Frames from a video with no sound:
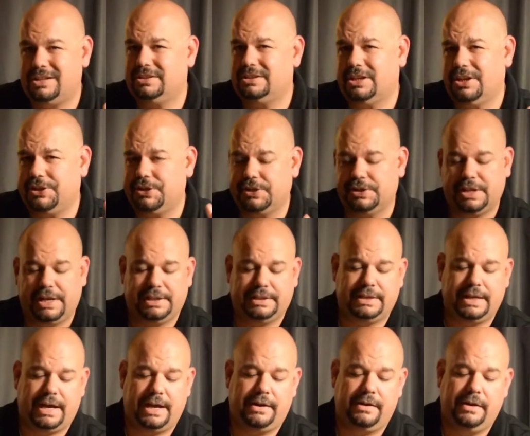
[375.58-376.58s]
Nothing like
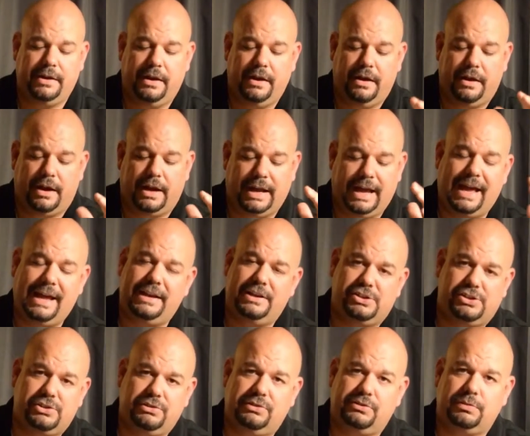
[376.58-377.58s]
that. I had
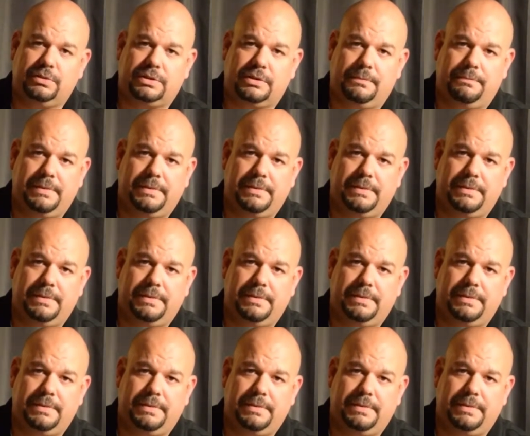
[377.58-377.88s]
issues with the